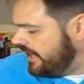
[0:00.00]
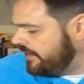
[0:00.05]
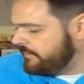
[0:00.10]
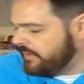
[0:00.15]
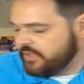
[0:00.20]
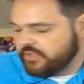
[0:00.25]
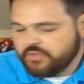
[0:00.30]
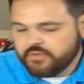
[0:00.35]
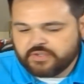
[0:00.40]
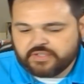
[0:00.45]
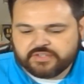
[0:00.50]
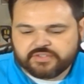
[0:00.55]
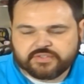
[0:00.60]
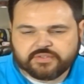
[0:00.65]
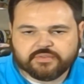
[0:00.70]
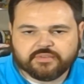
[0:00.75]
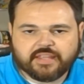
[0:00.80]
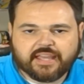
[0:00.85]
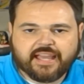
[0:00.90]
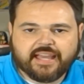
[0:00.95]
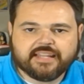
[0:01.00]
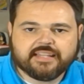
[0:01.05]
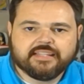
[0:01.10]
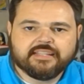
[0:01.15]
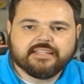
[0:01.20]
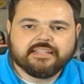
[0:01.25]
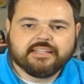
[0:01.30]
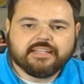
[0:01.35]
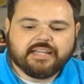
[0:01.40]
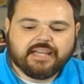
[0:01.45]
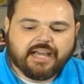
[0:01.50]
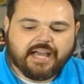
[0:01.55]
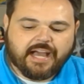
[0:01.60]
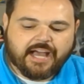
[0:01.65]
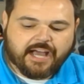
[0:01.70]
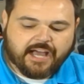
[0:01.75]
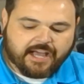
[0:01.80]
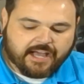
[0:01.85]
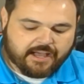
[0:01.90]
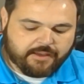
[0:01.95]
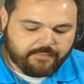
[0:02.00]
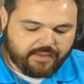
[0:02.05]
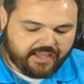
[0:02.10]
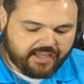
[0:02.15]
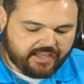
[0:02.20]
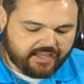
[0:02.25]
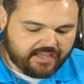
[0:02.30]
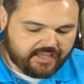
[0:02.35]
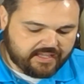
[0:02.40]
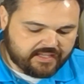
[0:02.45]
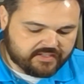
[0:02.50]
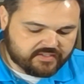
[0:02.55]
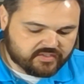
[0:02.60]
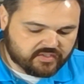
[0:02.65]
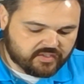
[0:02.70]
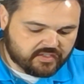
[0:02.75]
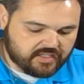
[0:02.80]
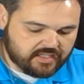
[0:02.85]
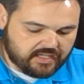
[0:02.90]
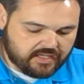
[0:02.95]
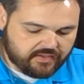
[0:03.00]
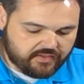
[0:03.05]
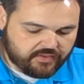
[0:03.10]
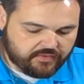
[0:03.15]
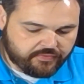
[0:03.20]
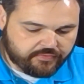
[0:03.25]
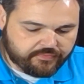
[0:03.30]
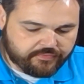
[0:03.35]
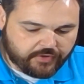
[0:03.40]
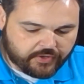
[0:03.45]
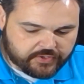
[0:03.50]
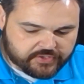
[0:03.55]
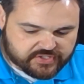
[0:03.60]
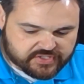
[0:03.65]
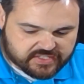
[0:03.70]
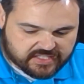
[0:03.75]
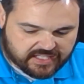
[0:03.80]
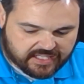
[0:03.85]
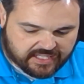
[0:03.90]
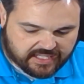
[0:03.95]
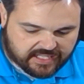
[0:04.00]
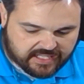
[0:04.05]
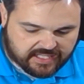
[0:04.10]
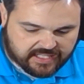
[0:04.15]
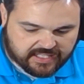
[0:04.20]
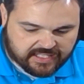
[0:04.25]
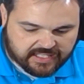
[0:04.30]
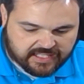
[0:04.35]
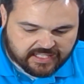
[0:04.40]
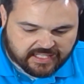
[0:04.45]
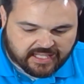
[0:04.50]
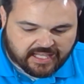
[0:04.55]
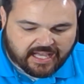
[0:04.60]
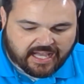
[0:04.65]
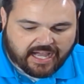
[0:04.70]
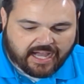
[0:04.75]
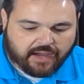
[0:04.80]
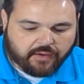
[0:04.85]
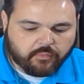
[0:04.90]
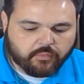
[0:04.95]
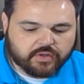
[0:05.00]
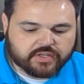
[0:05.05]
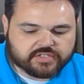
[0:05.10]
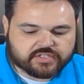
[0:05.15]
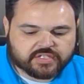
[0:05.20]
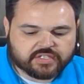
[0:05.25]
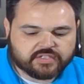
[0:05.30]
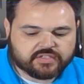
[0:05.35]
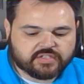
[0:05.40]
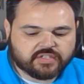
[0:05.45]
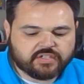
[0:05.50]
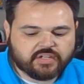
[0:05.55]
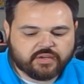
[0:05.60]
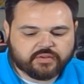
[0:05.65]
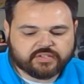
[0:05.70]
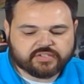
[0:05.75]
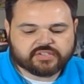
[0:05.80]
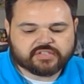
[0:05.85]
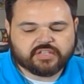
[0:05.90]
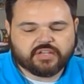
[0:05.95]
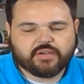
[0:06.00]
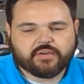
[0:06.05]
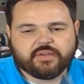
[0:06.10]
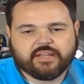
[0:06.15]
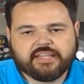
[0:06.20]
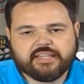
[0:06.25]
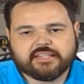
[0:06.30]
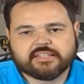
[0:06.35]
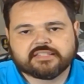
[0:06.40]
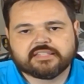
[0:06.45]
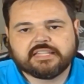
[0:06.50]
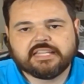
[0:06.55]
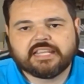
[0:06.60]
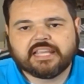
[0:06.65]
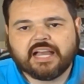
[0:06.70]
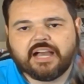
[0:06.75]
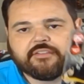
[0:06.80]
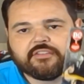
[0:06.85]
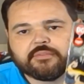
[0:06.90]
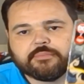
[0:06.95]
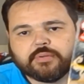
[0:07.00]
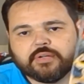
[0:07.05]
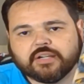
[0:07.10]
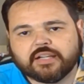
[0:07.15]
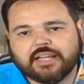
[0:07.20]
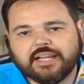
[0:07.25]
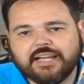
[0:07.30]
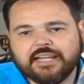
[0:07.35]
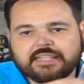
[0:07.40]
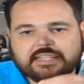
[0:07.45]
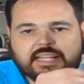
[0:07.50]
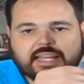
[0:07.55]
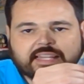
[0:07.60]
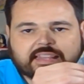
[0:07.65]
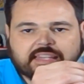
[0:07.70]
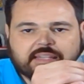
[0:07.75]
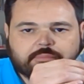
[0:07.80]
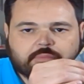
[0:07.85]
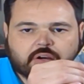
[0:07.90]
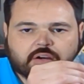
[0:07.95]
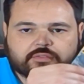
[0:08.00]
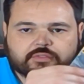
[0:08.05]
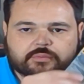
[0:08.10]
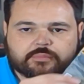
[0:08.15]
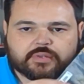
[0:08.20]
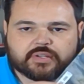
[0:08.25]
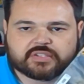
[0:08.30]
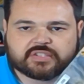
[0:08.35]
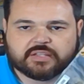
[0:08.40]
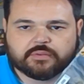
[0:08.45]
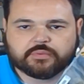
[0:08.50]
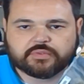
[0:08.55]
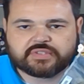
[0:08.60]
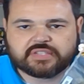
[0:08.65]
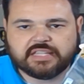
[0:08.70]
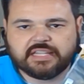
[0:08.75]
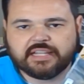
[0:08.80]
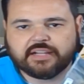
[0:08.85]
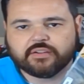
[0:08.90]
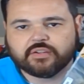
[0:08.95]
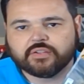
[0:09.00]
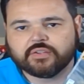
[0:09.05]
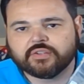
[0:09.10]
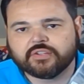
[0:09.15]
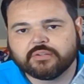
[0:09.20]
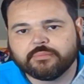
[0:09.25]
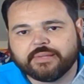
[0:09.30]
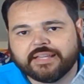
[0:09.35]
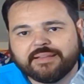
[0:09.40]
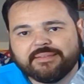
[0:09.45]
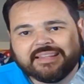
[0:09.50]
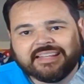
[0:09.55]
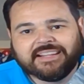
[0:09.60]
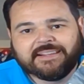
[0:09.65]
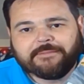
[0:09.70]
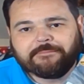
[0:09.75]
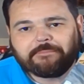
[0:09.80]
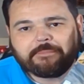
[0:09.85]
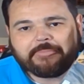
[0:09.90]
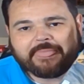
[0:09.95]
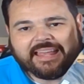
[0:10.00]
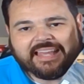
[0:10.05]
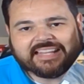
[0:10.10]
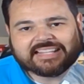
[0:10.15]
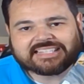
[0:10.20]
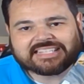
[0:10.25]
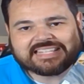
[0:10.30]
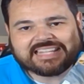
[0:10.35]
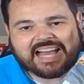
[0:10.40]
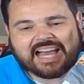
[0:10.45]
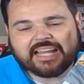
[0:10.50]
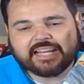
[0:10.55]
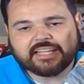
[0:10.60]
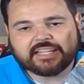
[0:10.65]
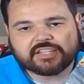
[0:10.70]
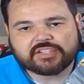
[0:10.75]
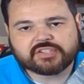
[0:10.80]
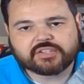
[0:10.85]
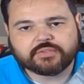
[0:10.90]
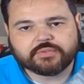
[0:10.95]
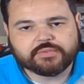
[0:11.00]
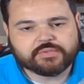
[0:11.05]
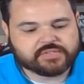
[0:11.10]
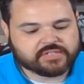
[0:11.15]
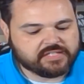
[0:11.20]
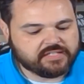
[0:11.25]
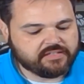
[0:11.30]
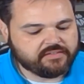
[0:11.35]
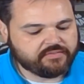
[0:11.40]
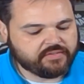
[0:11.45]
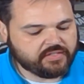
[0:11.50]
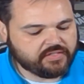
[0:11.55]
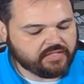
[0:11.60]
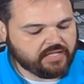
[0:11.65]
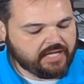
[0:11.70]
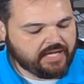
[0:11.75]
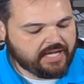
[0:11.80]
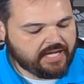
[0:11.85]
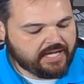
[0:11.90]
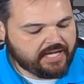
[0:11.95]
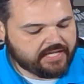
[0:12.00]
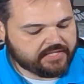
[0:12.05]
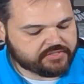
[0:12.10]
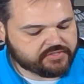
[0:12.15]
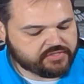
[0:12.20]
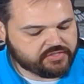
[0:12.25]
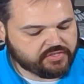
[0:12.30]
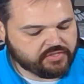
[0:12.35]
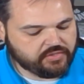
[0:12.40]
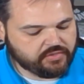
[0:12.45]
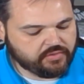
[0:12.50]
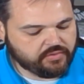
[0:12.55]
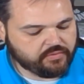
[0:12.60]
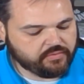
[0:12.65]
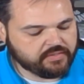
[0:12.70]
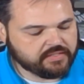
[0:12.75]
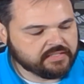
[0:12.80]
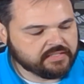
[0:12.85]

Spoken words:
you can do that. And the first thing I want to notice, though, is the cover book, unlike the Marvel books that we'll see here in a little bit, is not an exclusive to